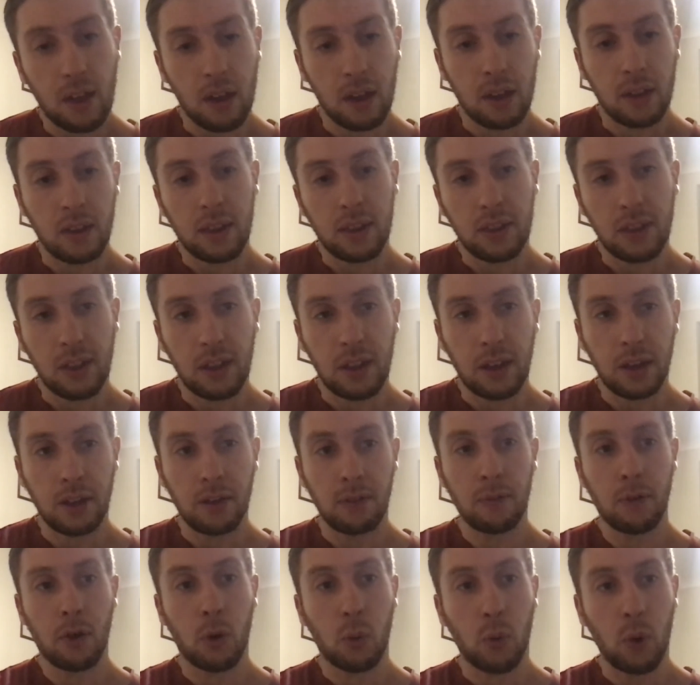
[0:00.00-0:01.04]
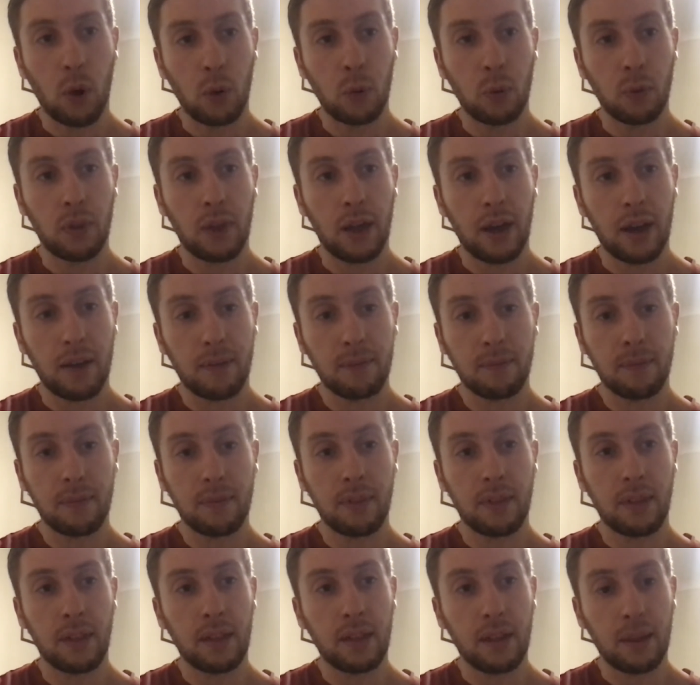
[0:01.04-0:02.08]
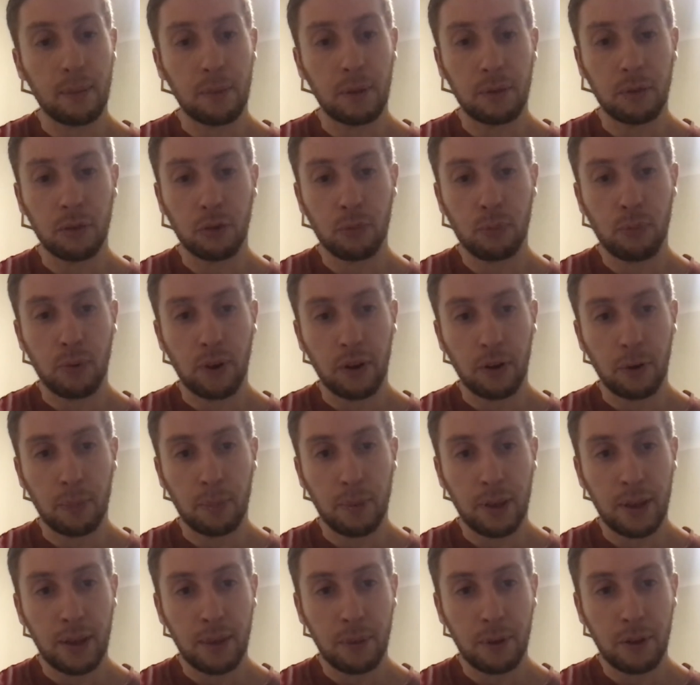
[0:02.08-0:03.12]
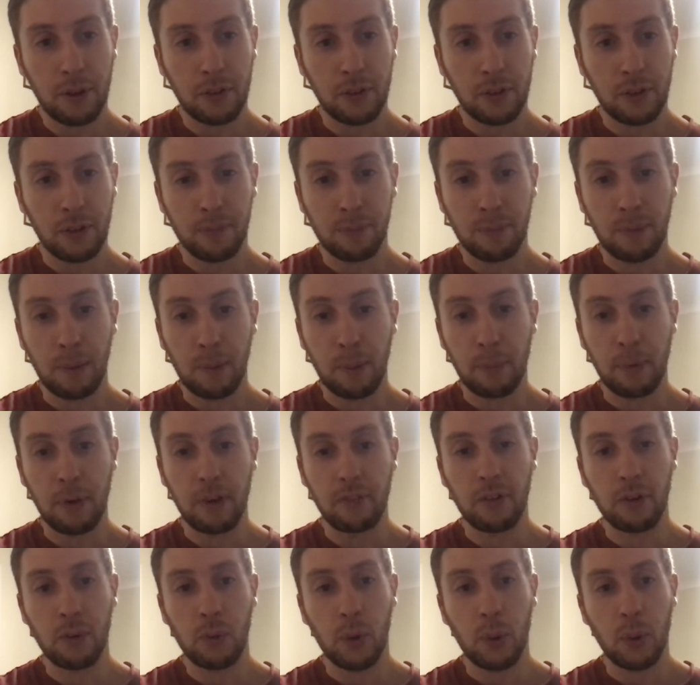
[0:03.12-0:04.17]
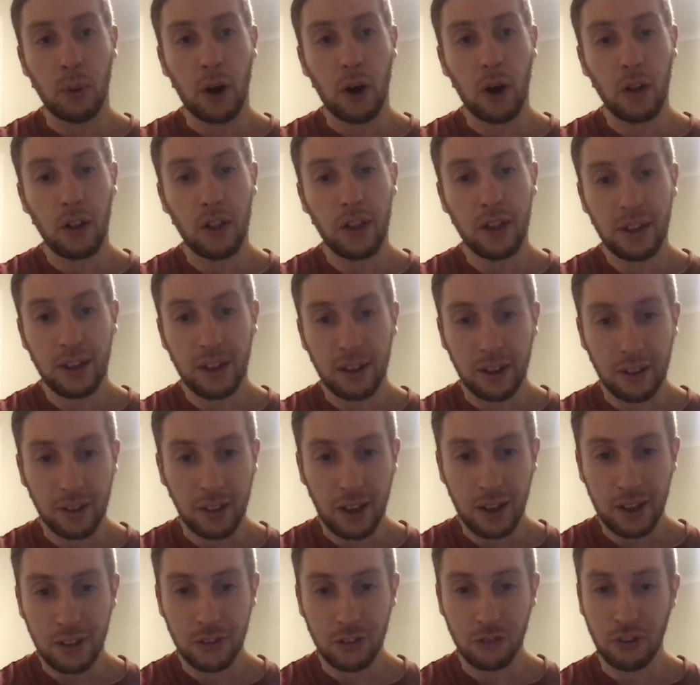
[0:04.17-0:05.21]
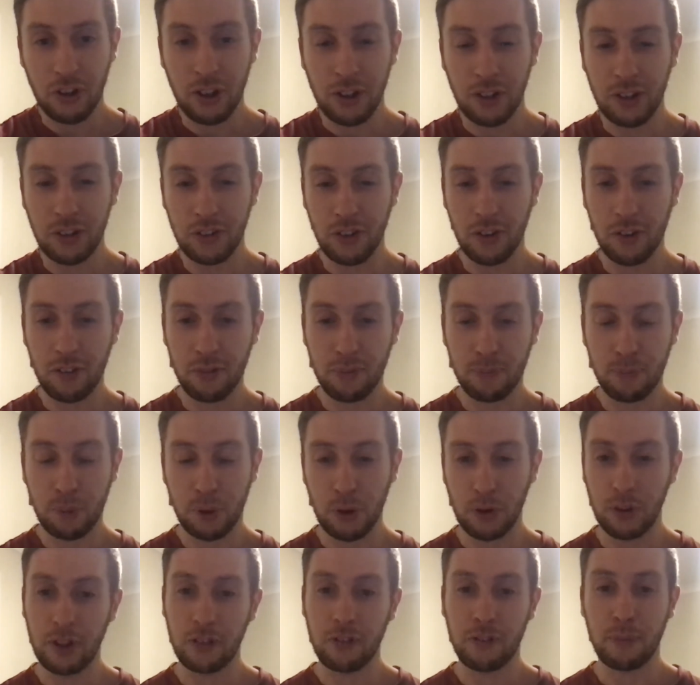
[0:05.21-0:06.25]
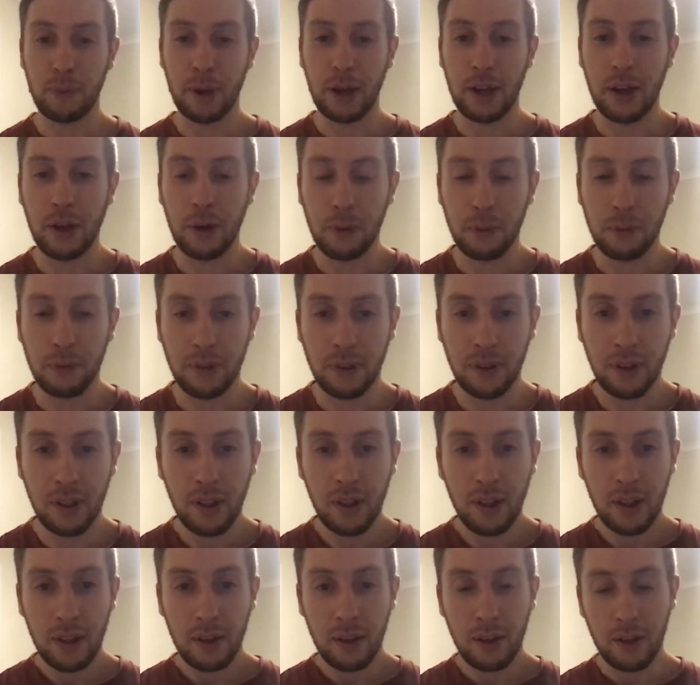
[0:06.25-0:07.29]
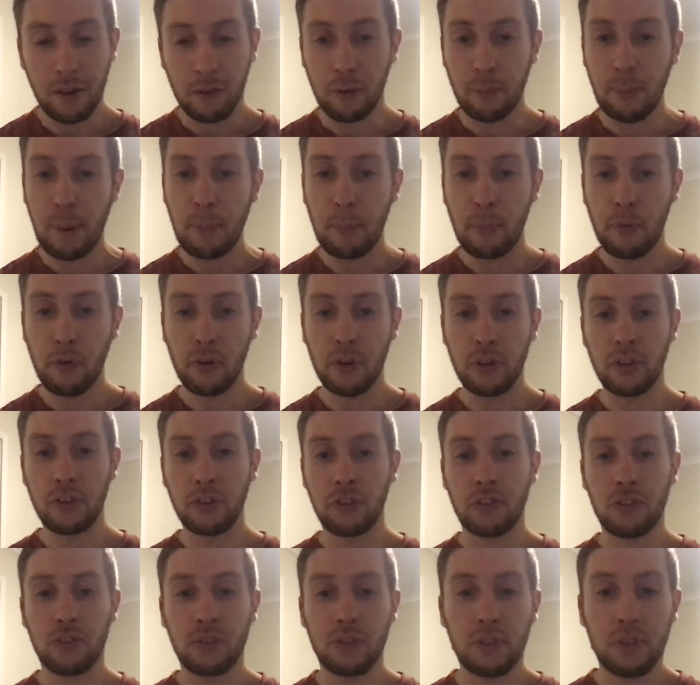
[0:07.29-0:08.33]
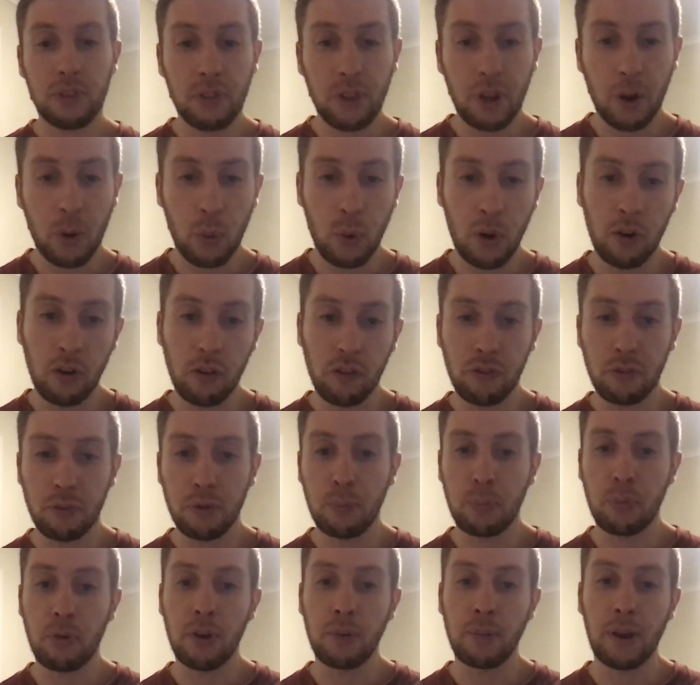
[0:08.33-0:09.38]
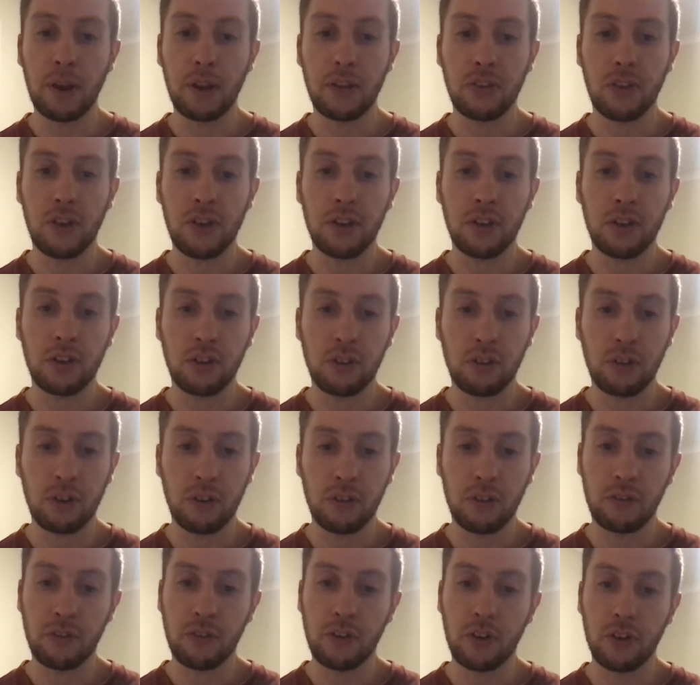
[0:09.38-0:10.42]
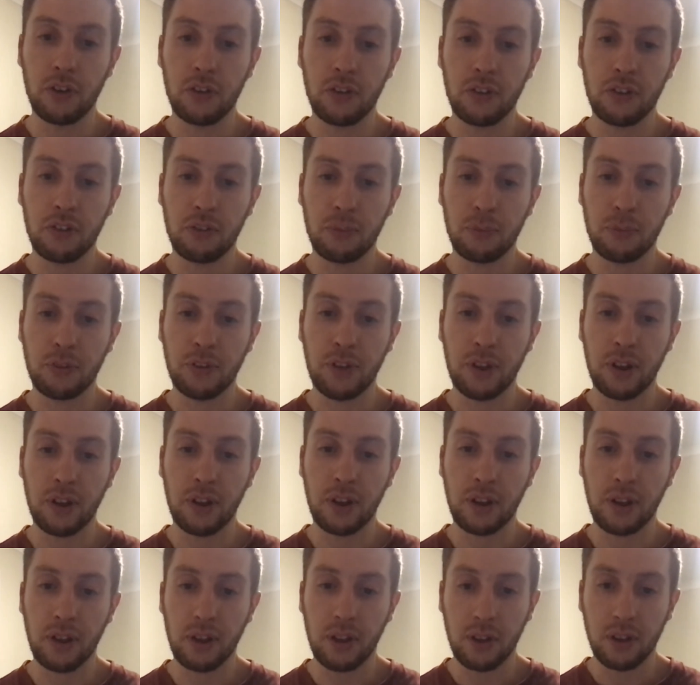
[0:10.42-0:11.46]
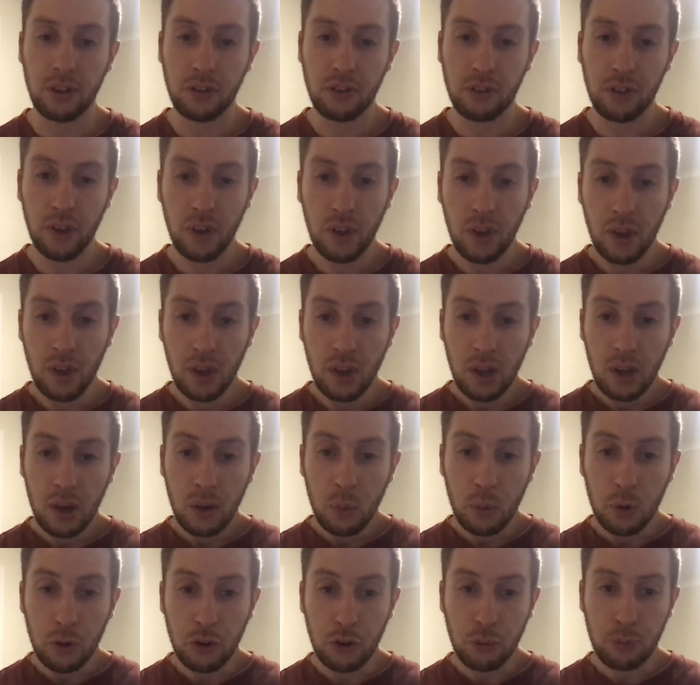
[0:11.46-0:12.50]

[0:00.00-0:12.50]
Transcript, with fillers: the quote that let me just bring up here because I'm, a bit of a quoteaholic and I like to reel these off purely for my own uh, remembrance. The quote from the premeditation of adversity from Seneca is We should